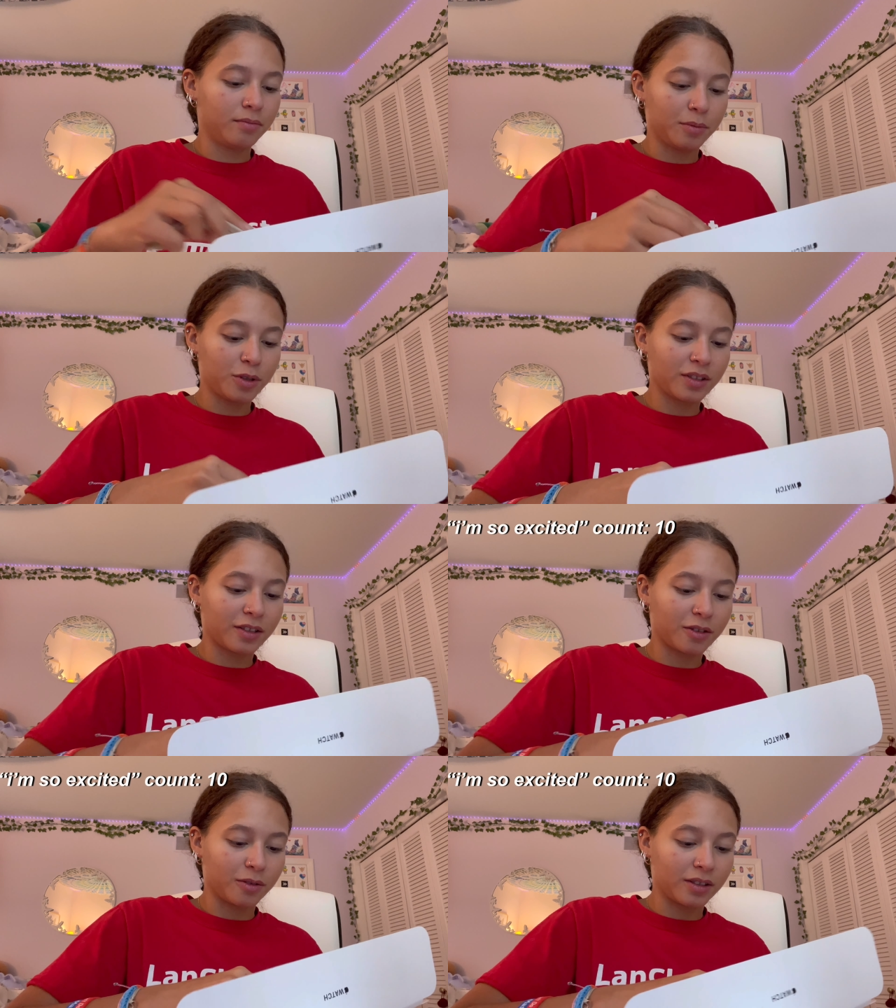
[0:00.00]
I'm just like
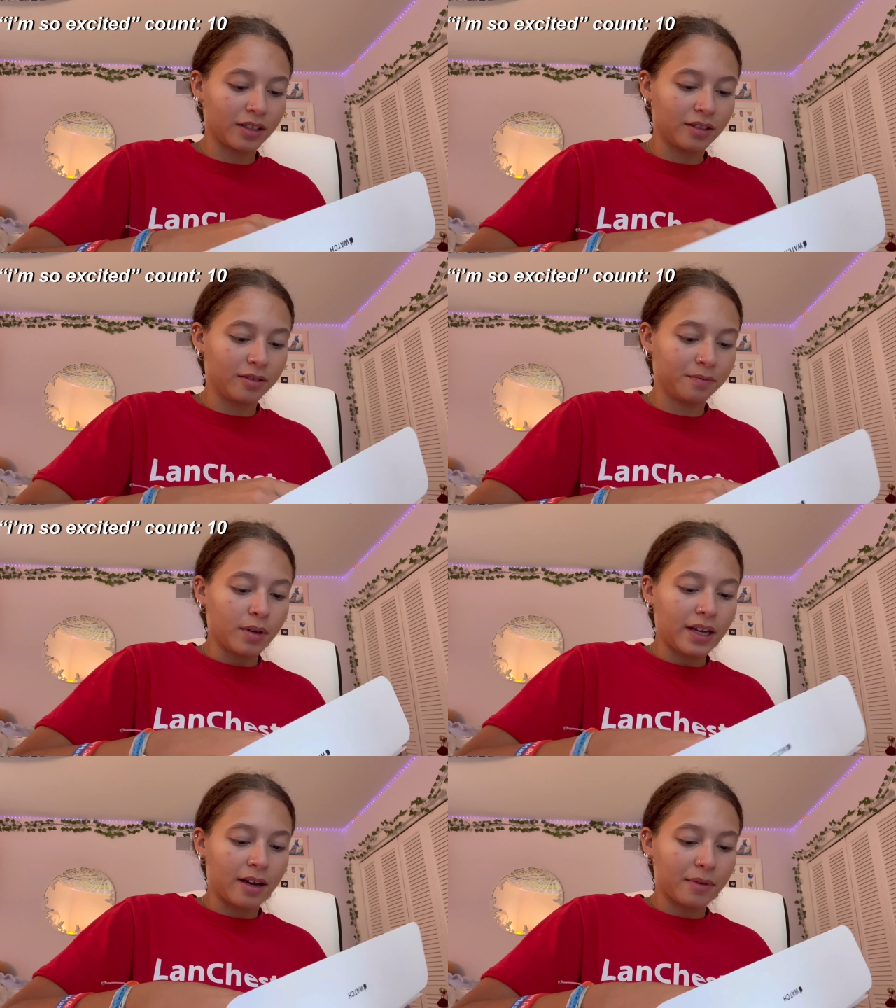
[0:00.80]
so excited.
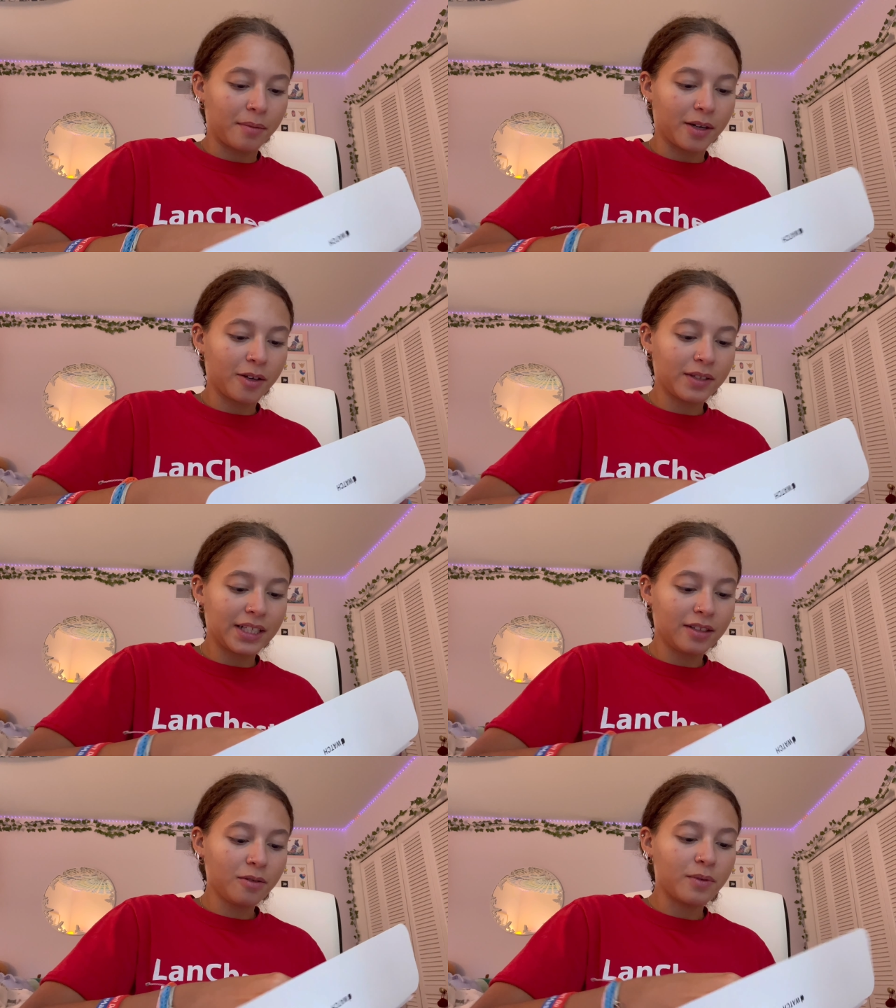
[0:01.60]
But yeah, I'm gonna go see
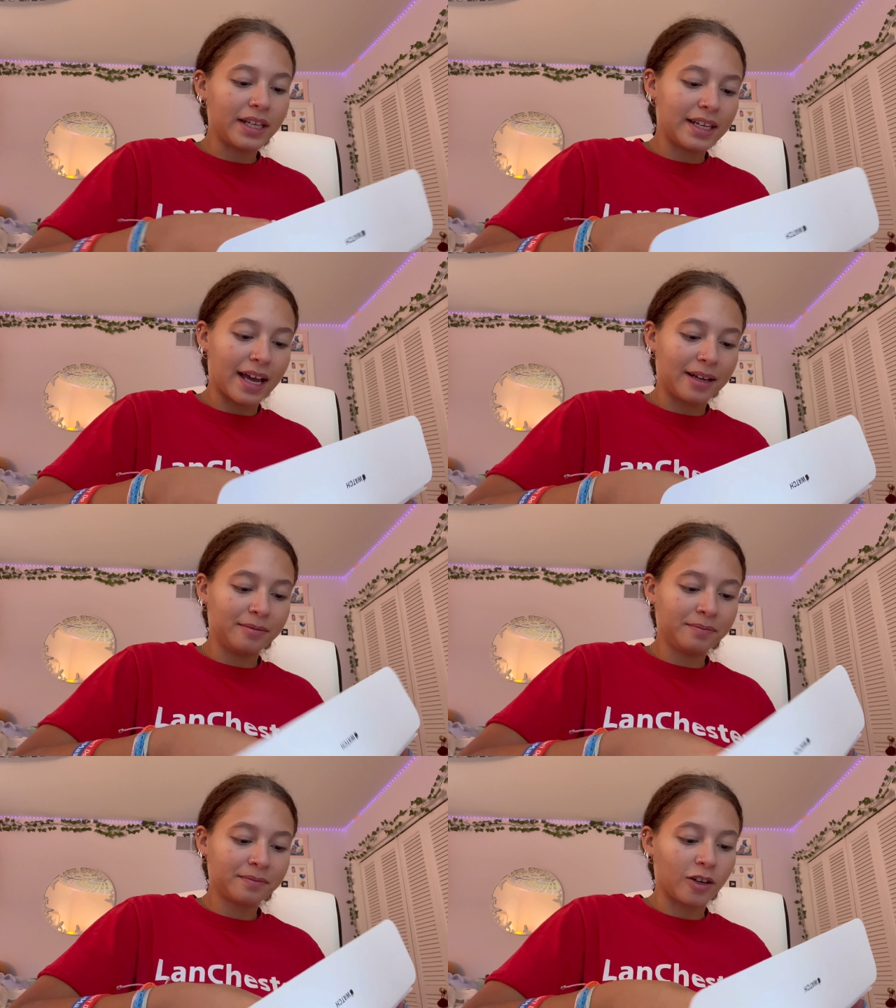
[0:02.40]
The
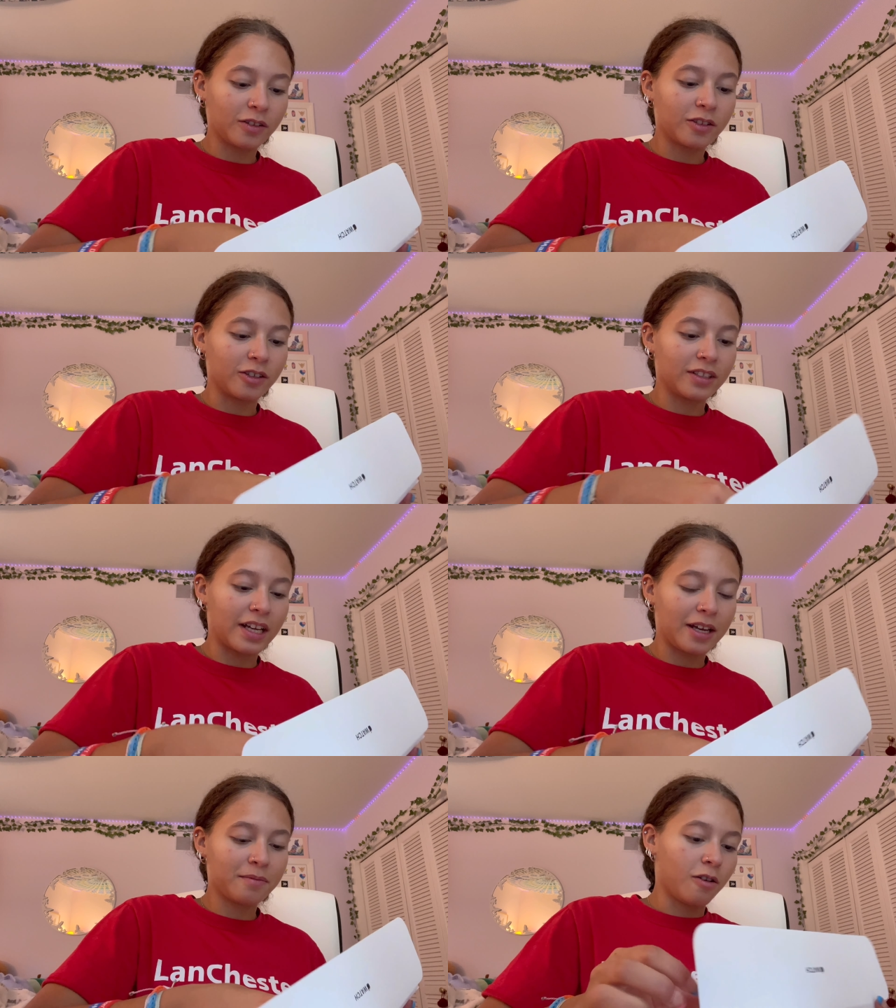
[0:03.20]
Weeknd on
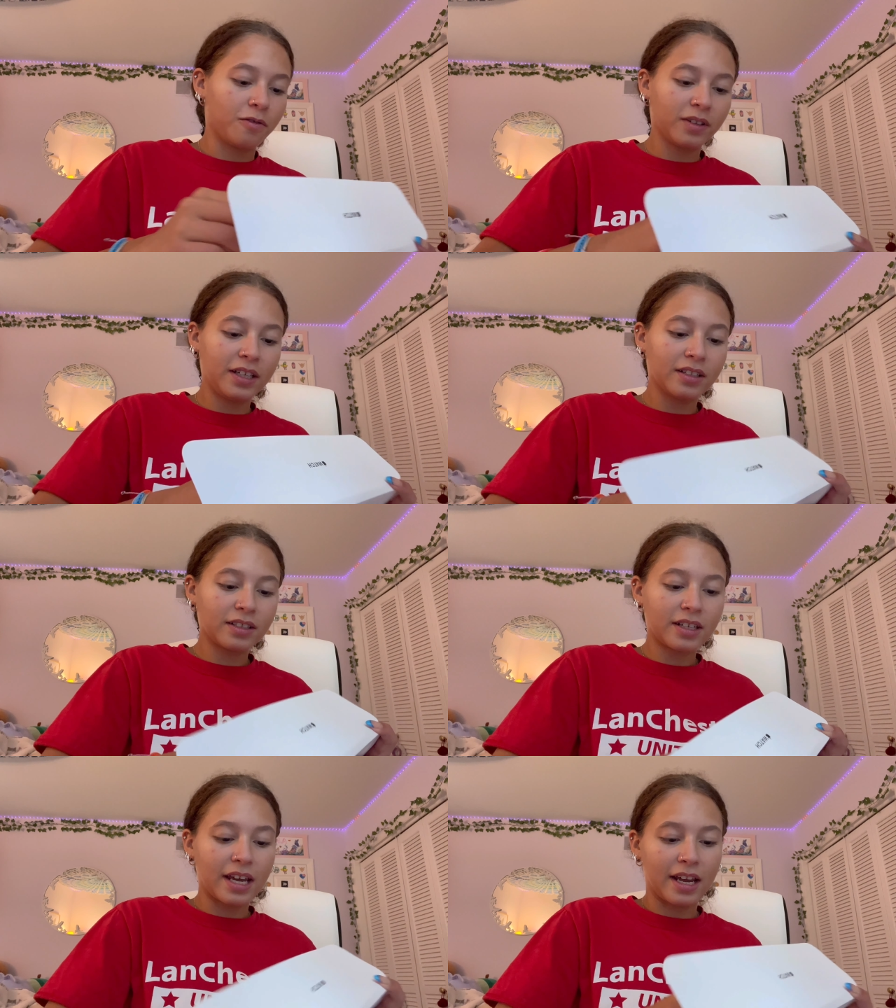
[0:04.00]
Thursday. Hopefully he
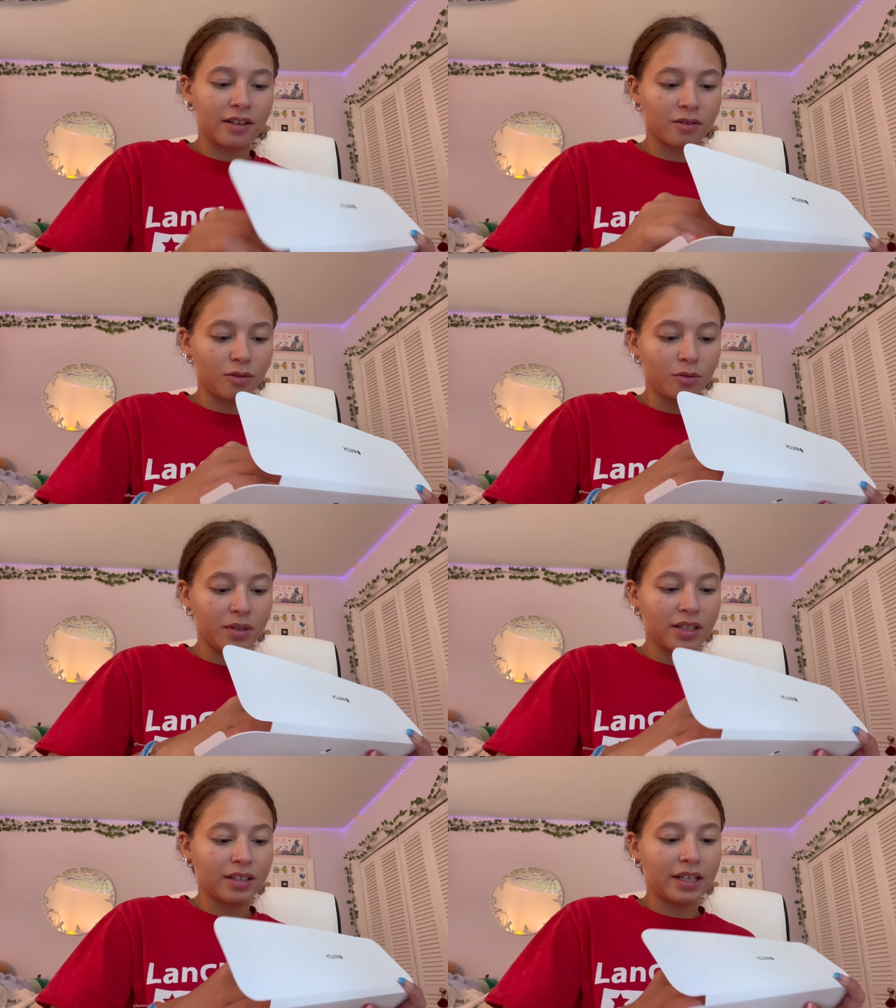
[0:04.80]
doesn't cancel,
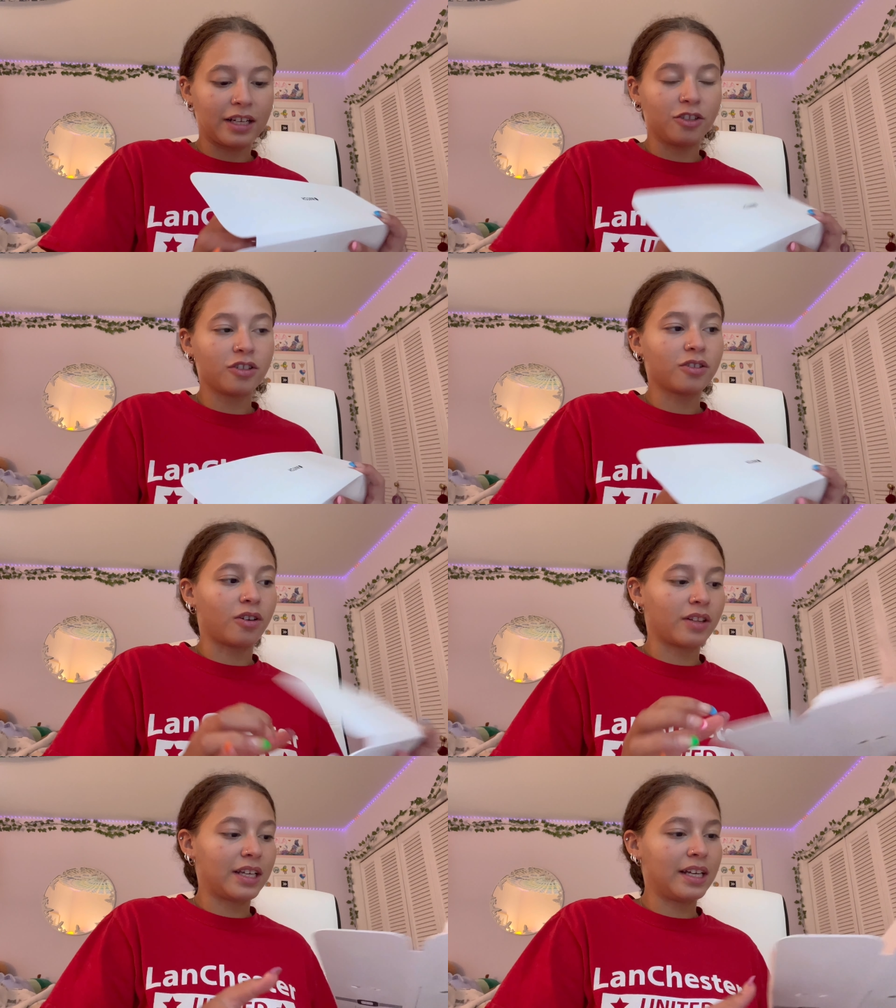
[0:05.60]
because I just saw
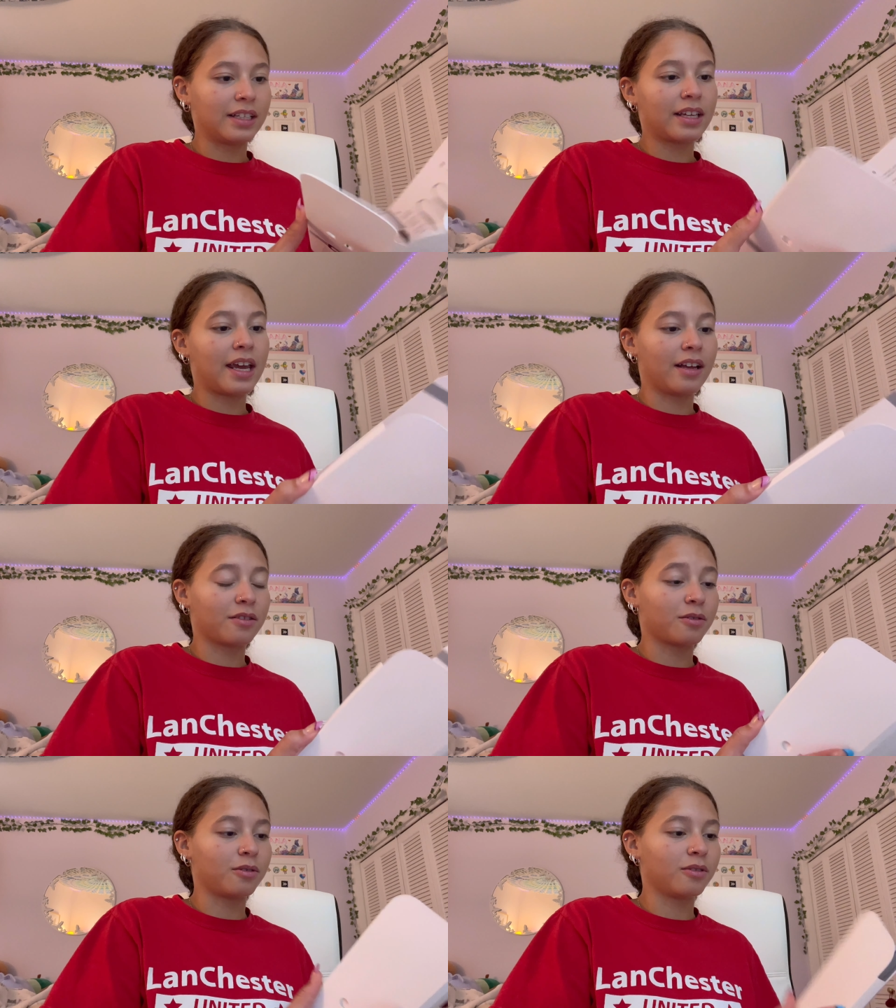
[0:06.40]
that he had to
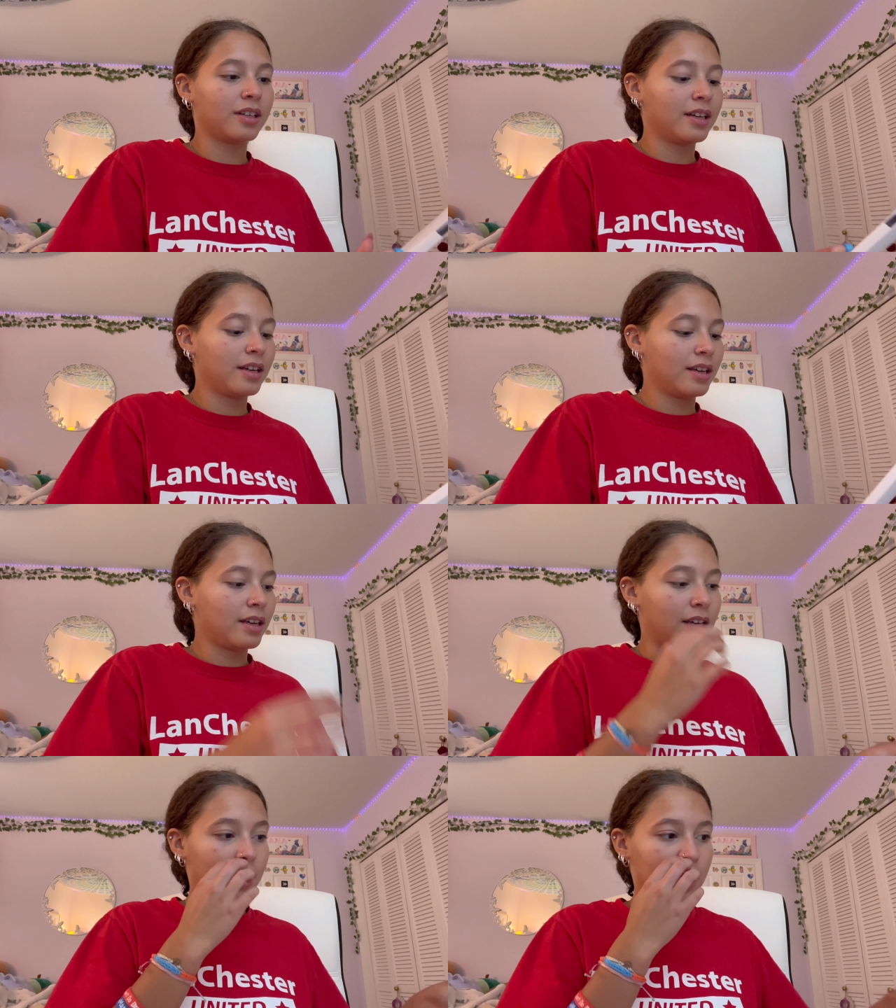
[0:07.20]
cancel
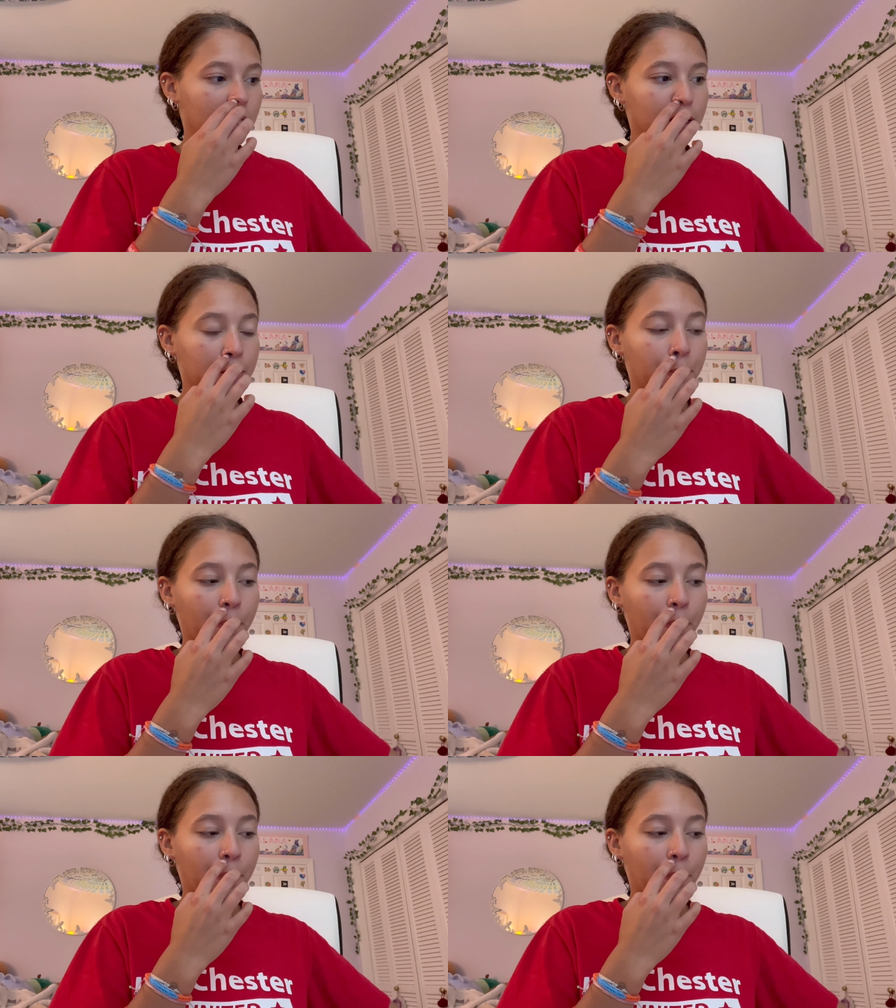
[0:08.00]
his